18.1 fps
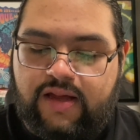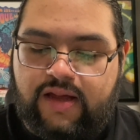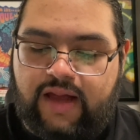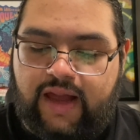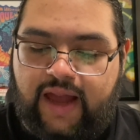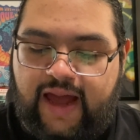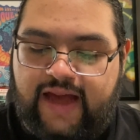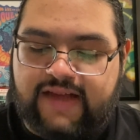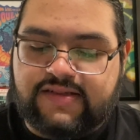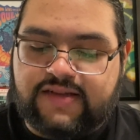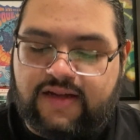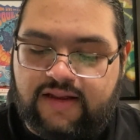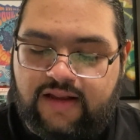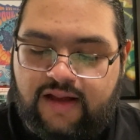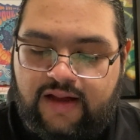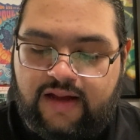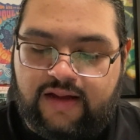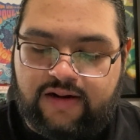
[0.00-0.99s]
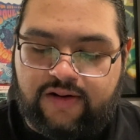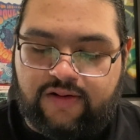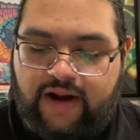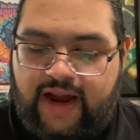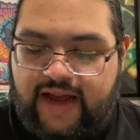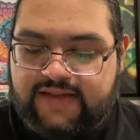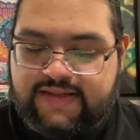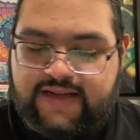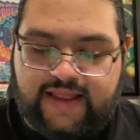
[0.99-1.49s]
Asgalon or
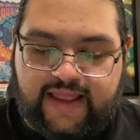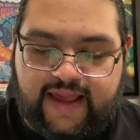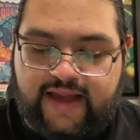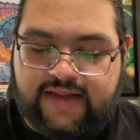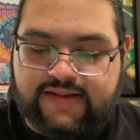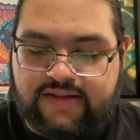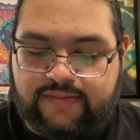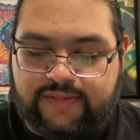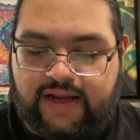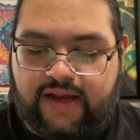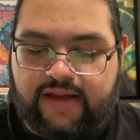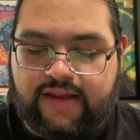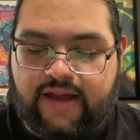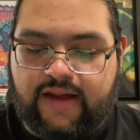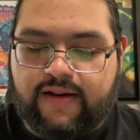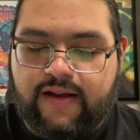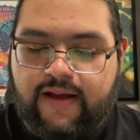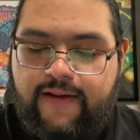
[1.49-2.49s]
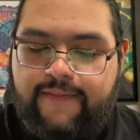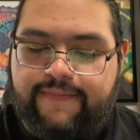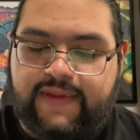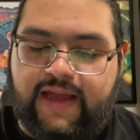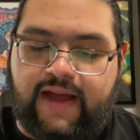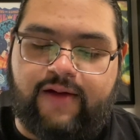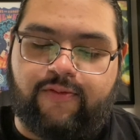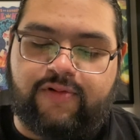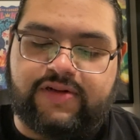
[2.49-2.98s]
Asgalan, something like
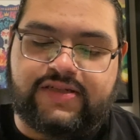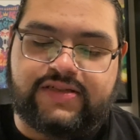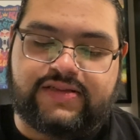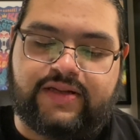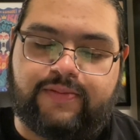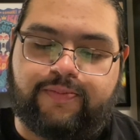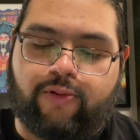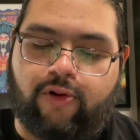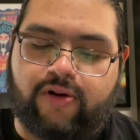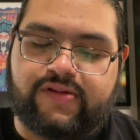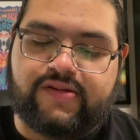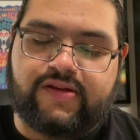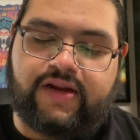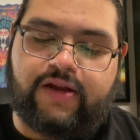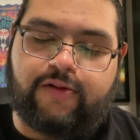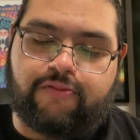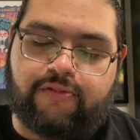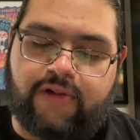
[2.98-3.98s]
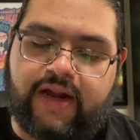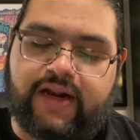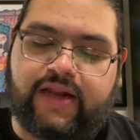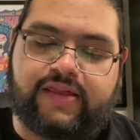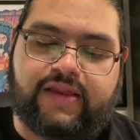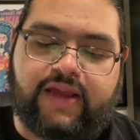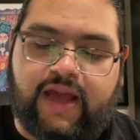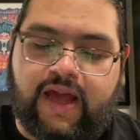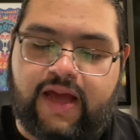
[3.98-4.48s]
that, which is the port city right
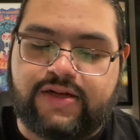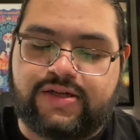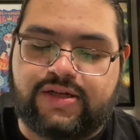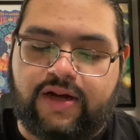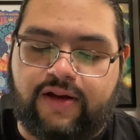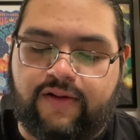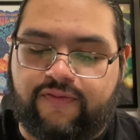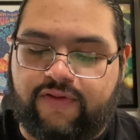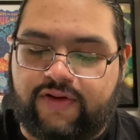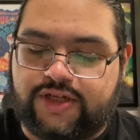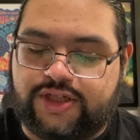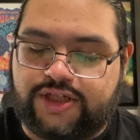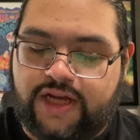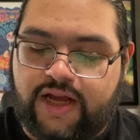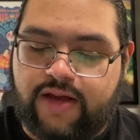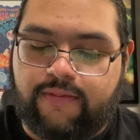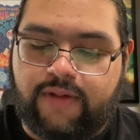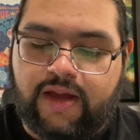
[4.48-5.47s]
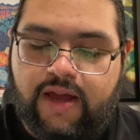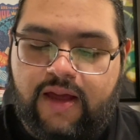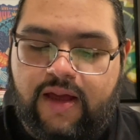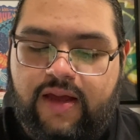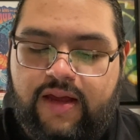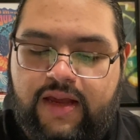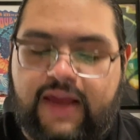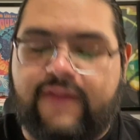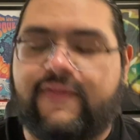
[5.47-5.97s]
at the edge of Shem,
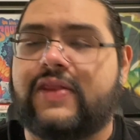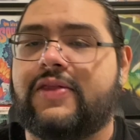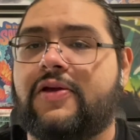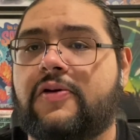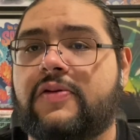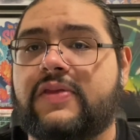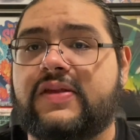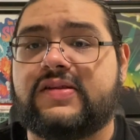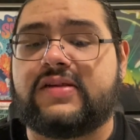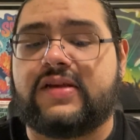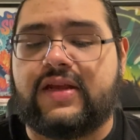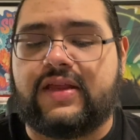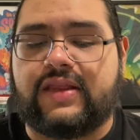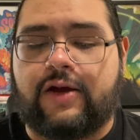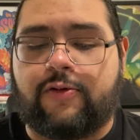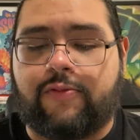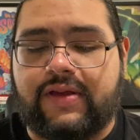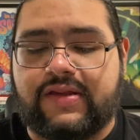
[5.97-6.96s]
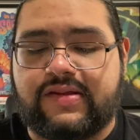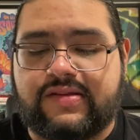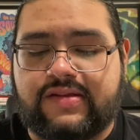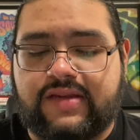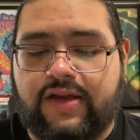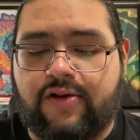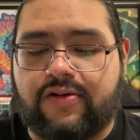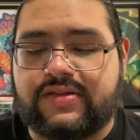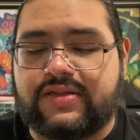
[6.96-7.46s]
even though the city that we
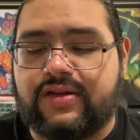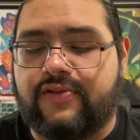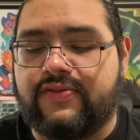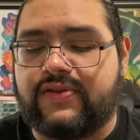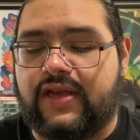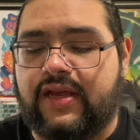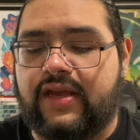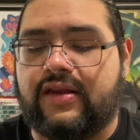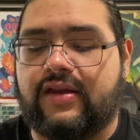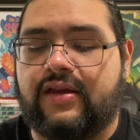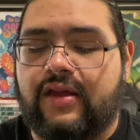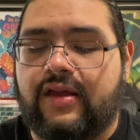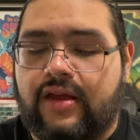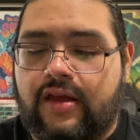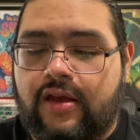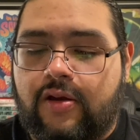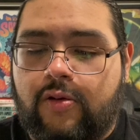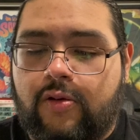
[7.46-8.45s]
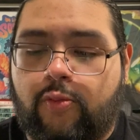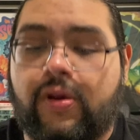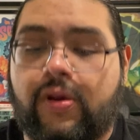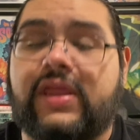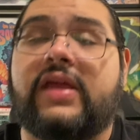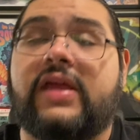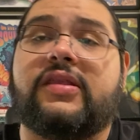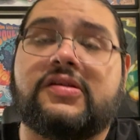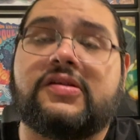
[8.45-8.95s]
see ourselves in
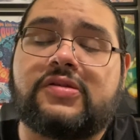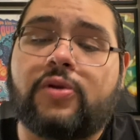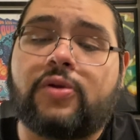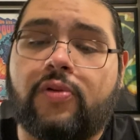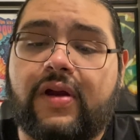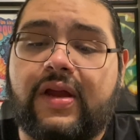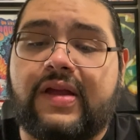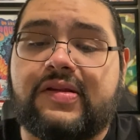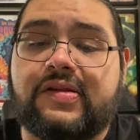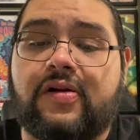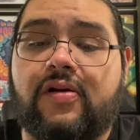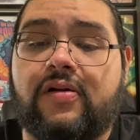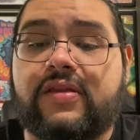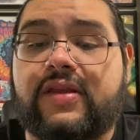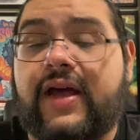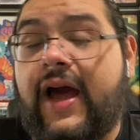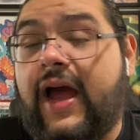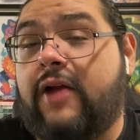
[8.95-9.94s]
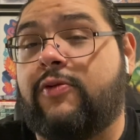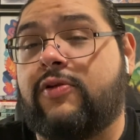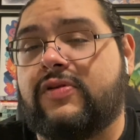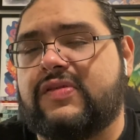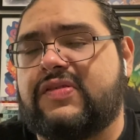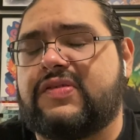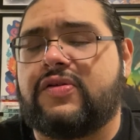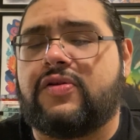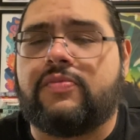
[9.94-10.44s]
within the story is called
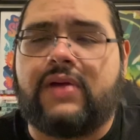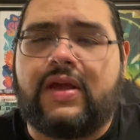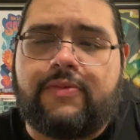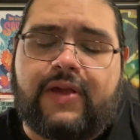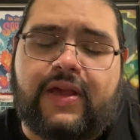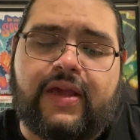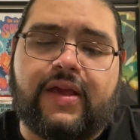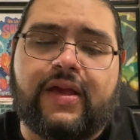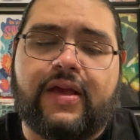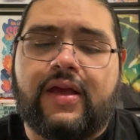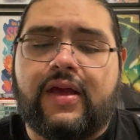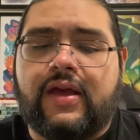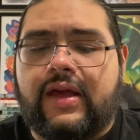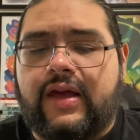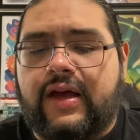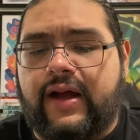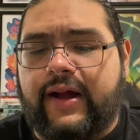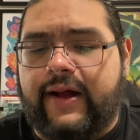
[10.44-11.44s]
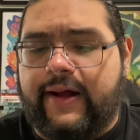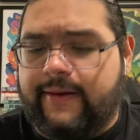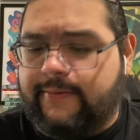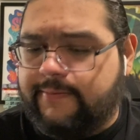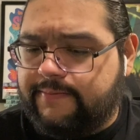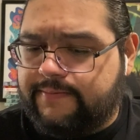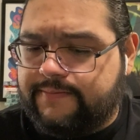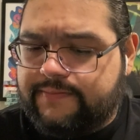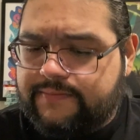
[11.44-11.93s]
Kairos. So maybe
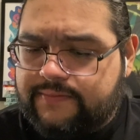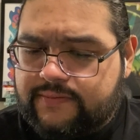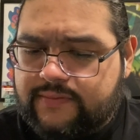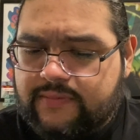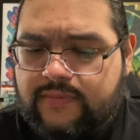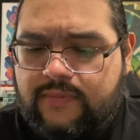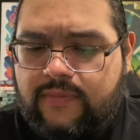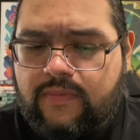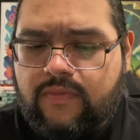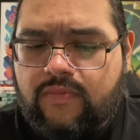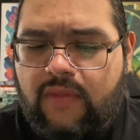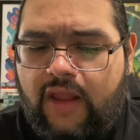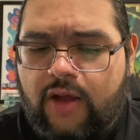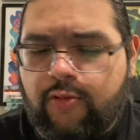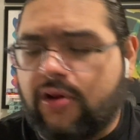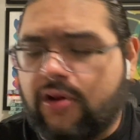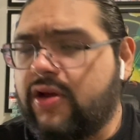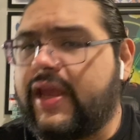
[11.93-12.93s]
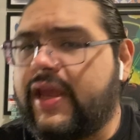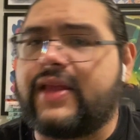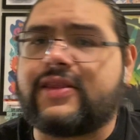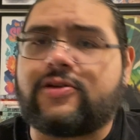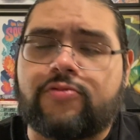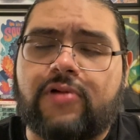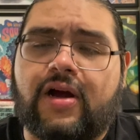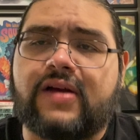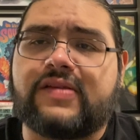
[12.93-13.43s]
we're looking at the
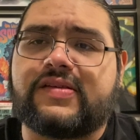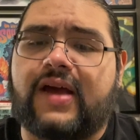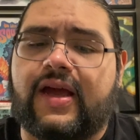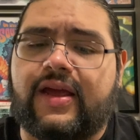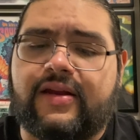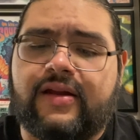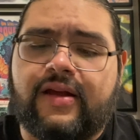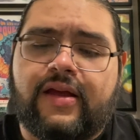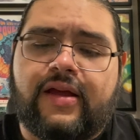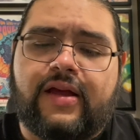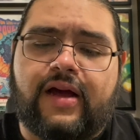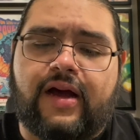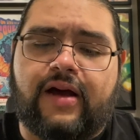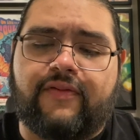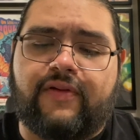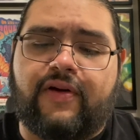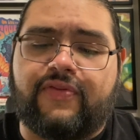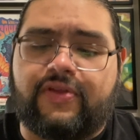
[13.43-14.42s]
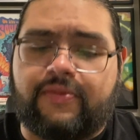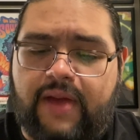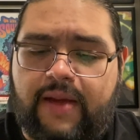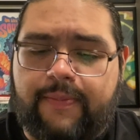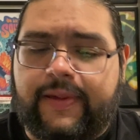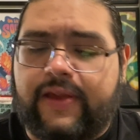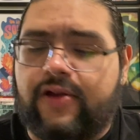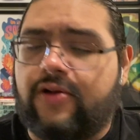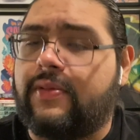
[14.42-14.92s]
wrong side of the
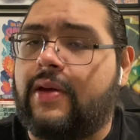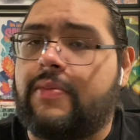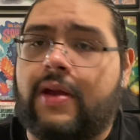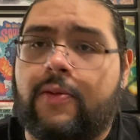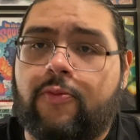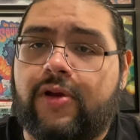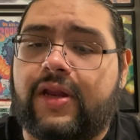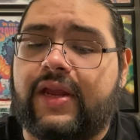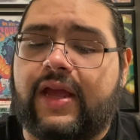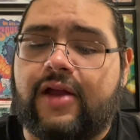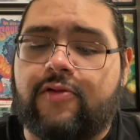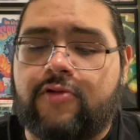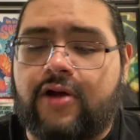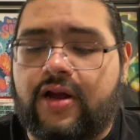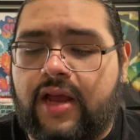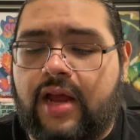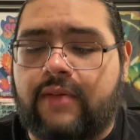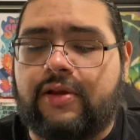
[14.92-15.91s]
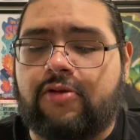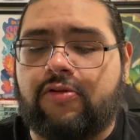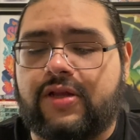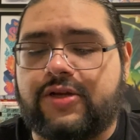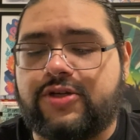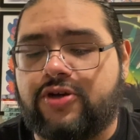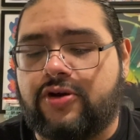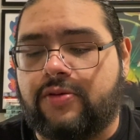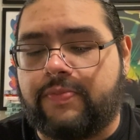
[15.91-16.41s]
map here. Maybe I'm reading it wrong. I'm not really
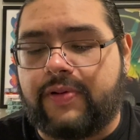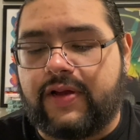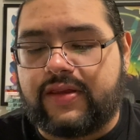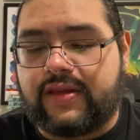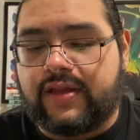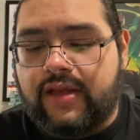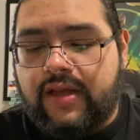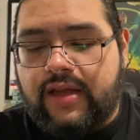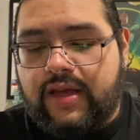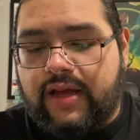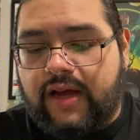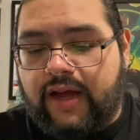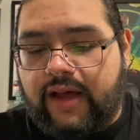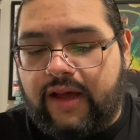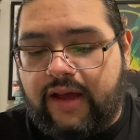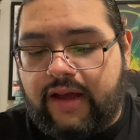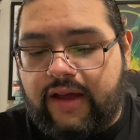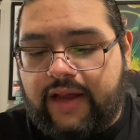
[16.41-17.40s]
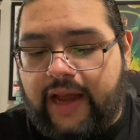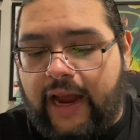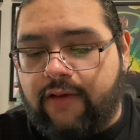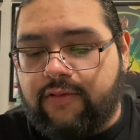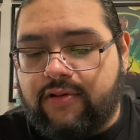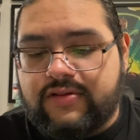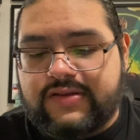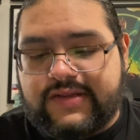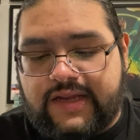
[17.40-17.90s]
sure. But
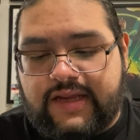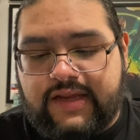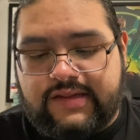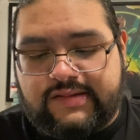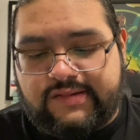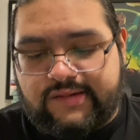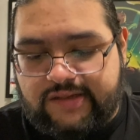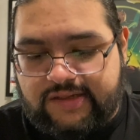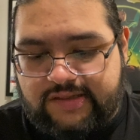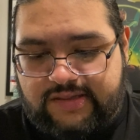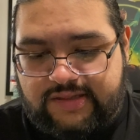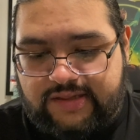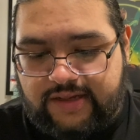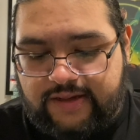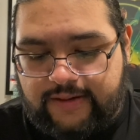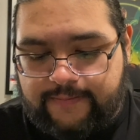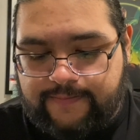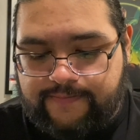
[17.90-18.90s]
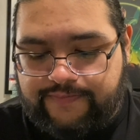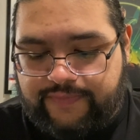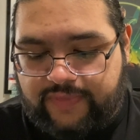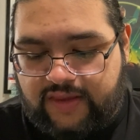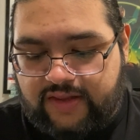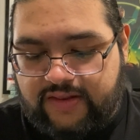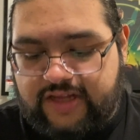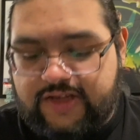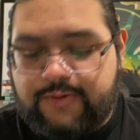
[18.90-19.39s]
Kairos is
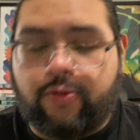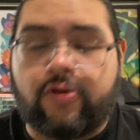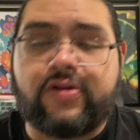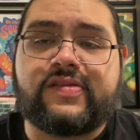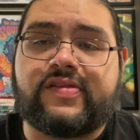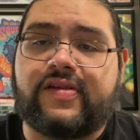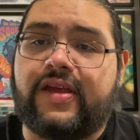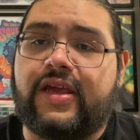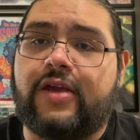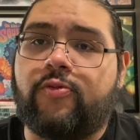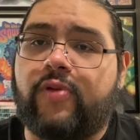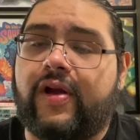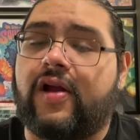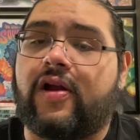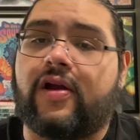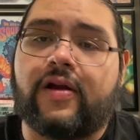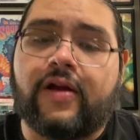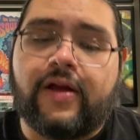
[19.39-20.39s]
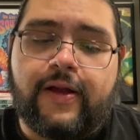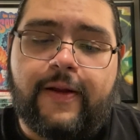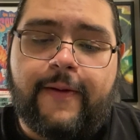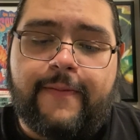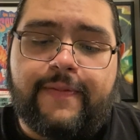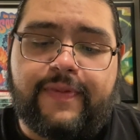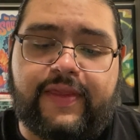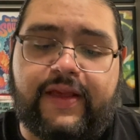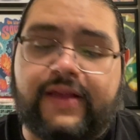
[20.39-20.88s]
this port city where
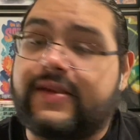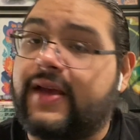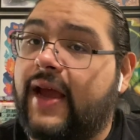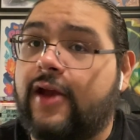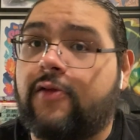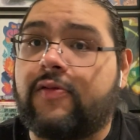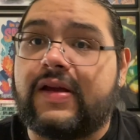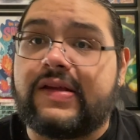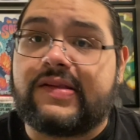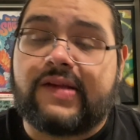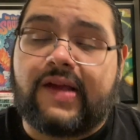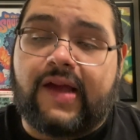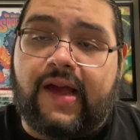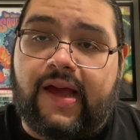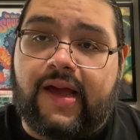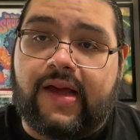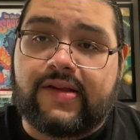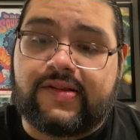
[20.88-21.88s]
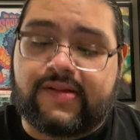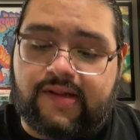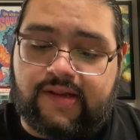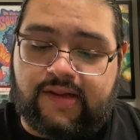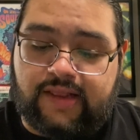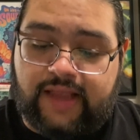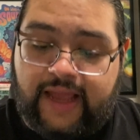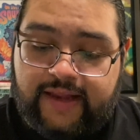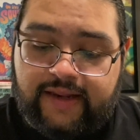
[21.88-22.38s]
the Tigress has
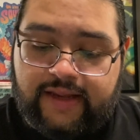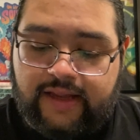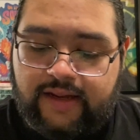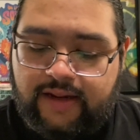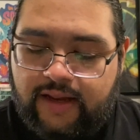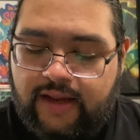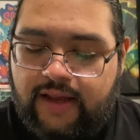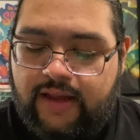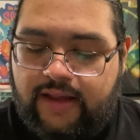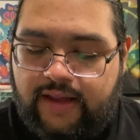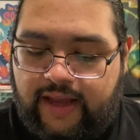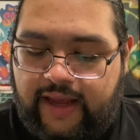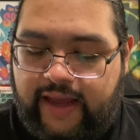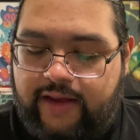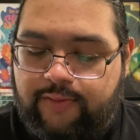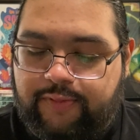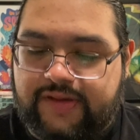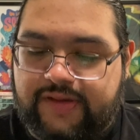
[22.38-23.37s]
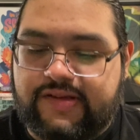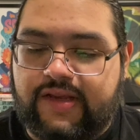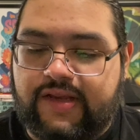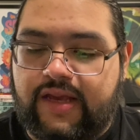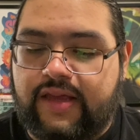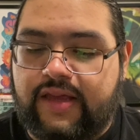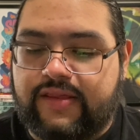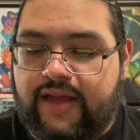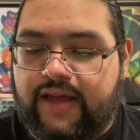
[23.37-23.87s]
landed. And we
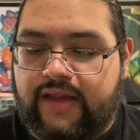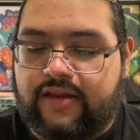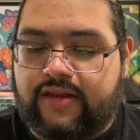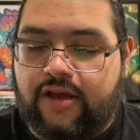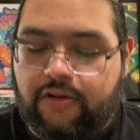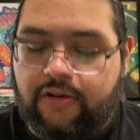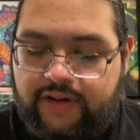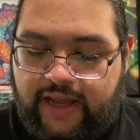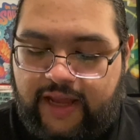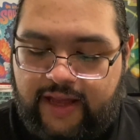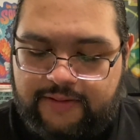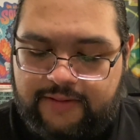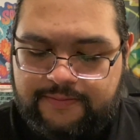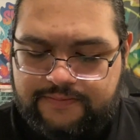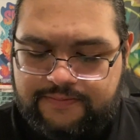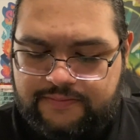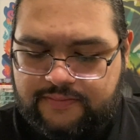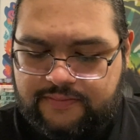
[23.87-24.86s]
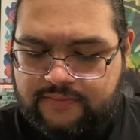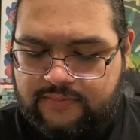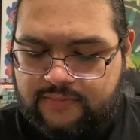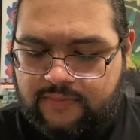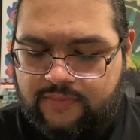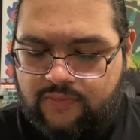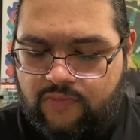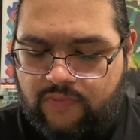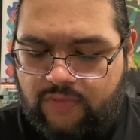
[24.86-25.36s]
see that Conan
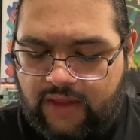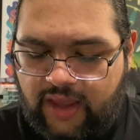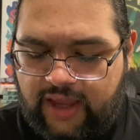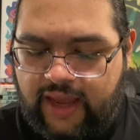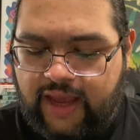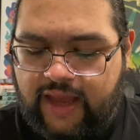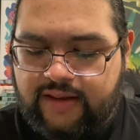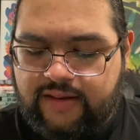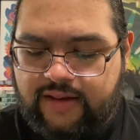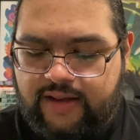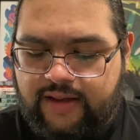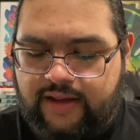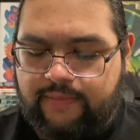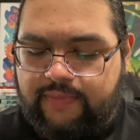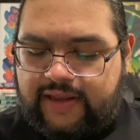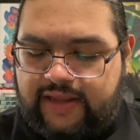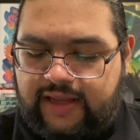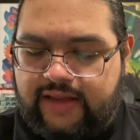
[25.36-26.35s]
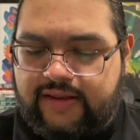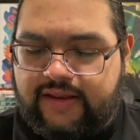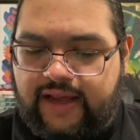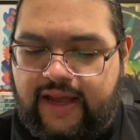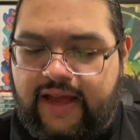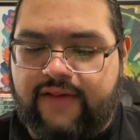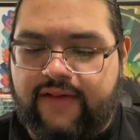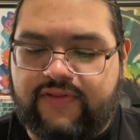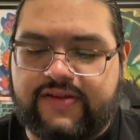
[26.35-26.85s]
and Bêlit
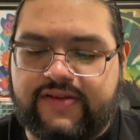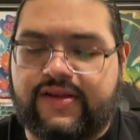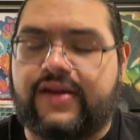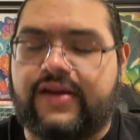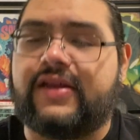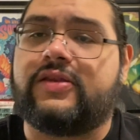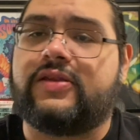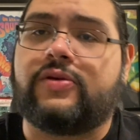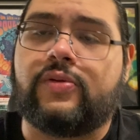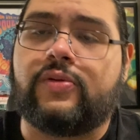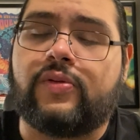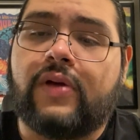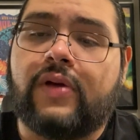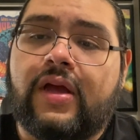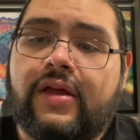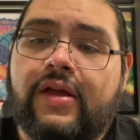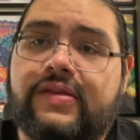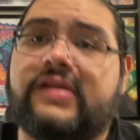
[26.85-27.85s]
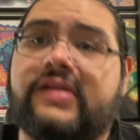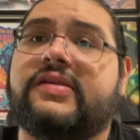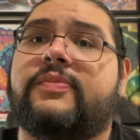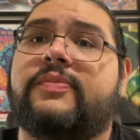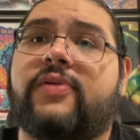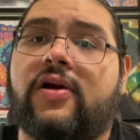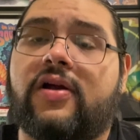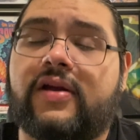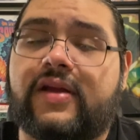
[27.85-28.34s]
have decided to disembark